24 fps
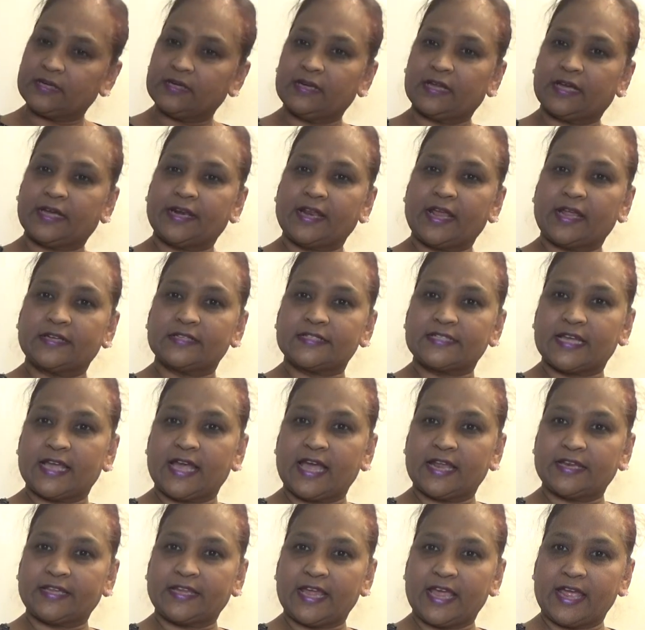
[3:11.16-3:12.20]
Look at that. It's a
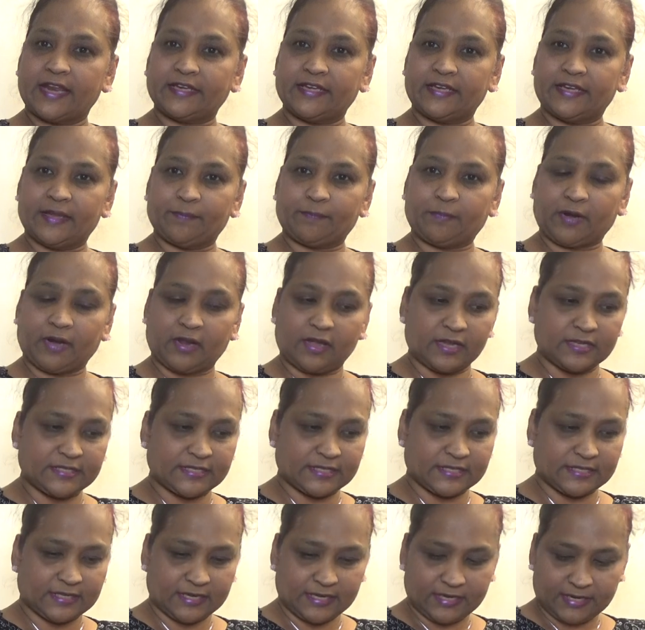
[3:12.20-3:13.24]
hard candy lip
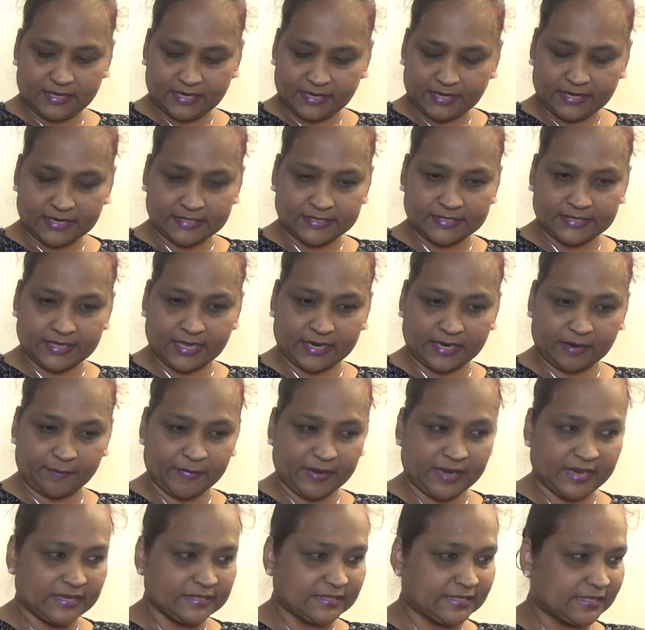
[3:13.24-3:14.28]
gloss. Isn't that
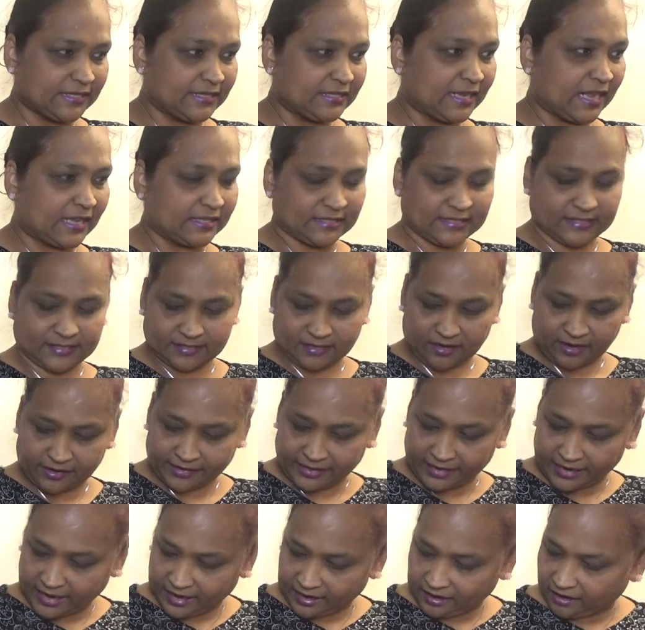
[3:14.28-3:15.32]
amazing? That's
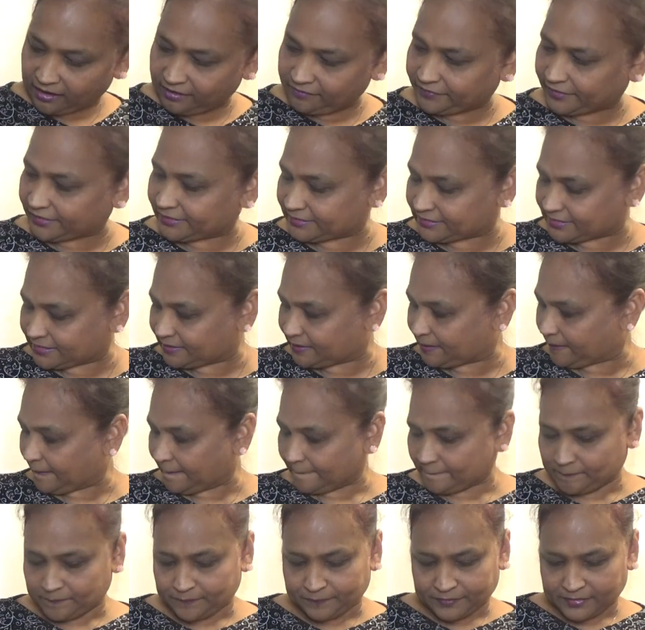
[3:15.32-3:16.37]
stunning. I love it.
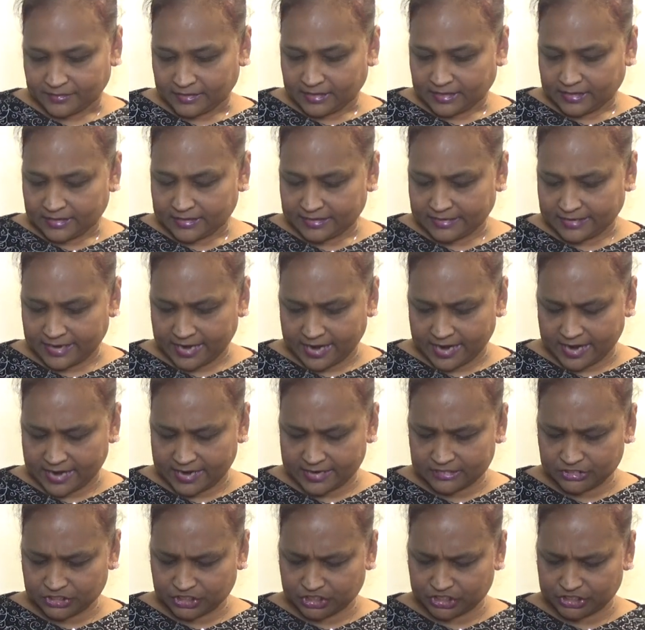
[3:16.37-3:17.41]

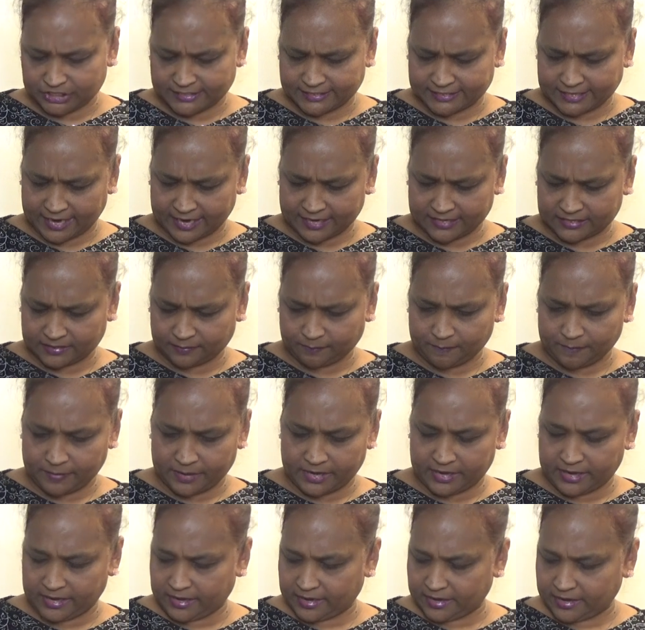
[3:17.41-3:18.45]
Then she sent
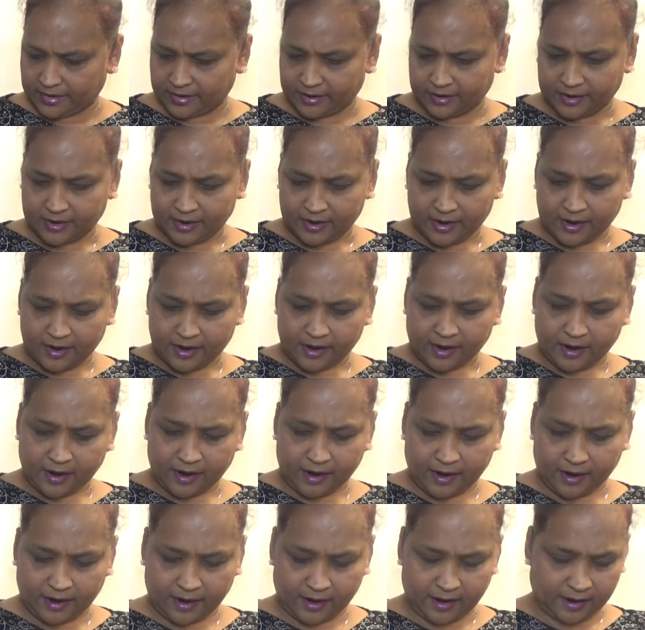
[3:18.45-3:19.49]
me
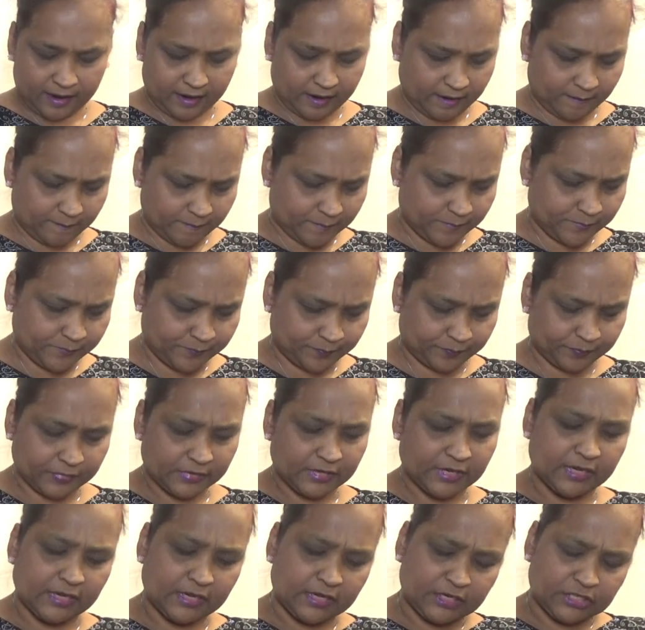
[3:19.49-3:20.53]
um
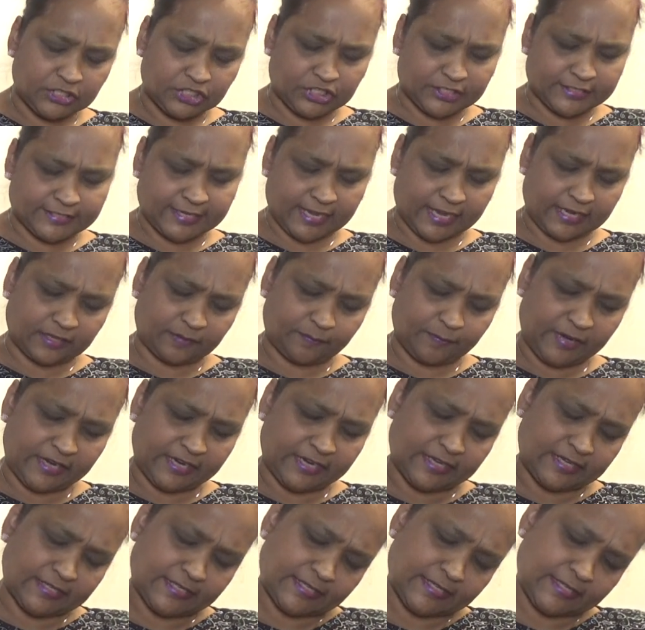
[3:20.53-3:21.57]
she sent me
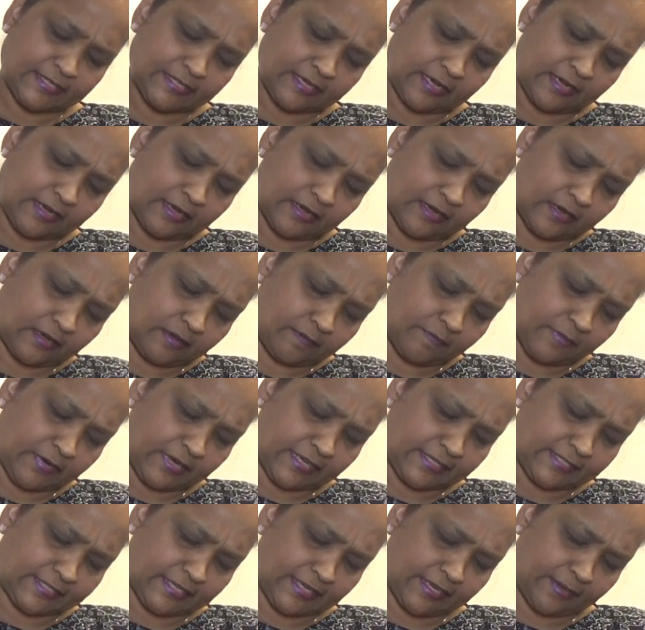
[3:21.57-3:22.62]
this um
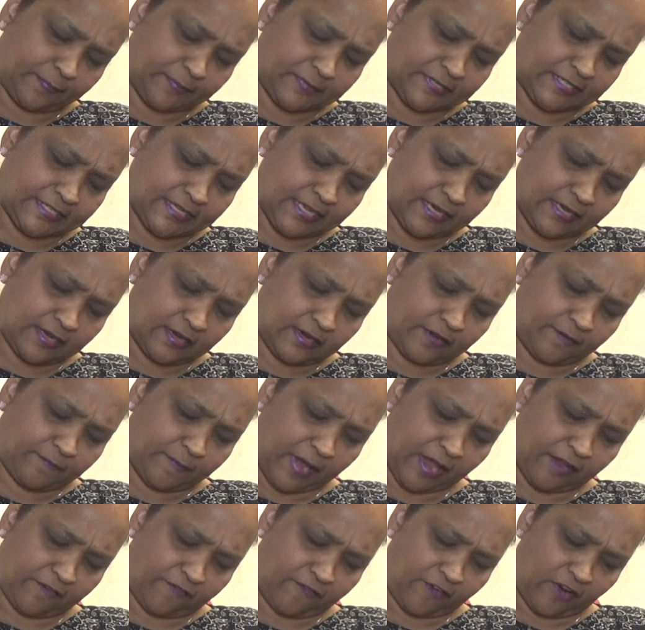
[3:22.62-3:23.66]
this lipstick
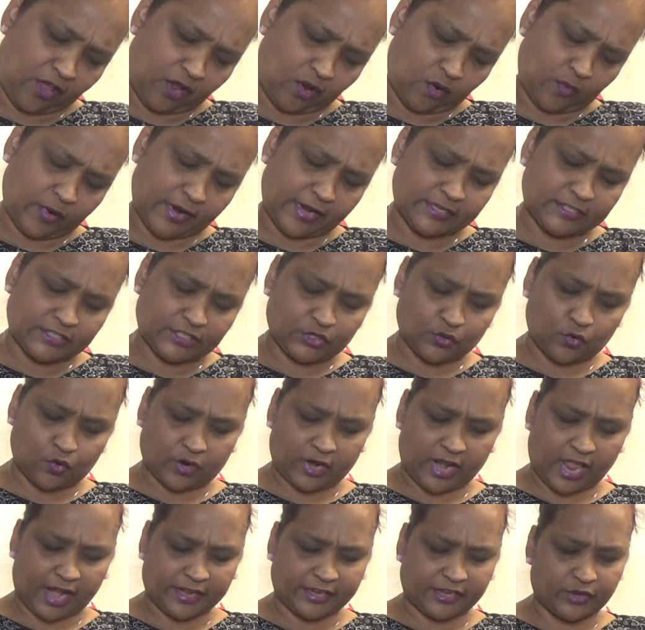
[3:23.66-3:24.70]
by Flower is So
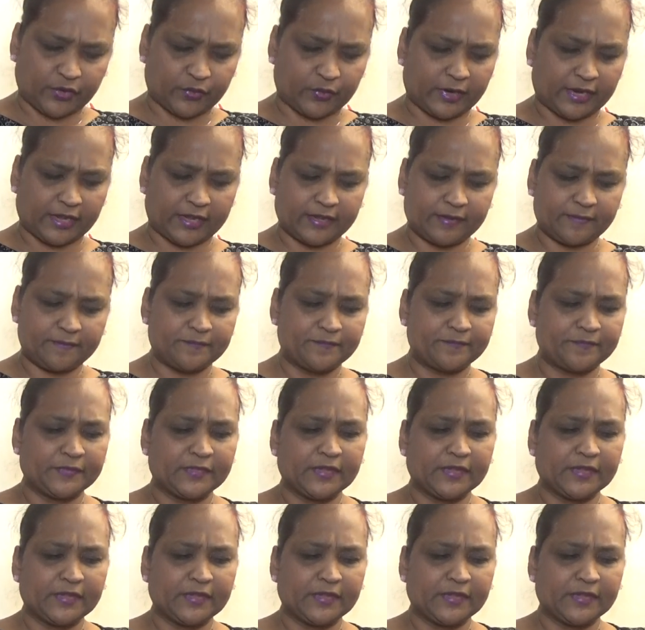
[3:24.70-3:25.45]
Gladiola.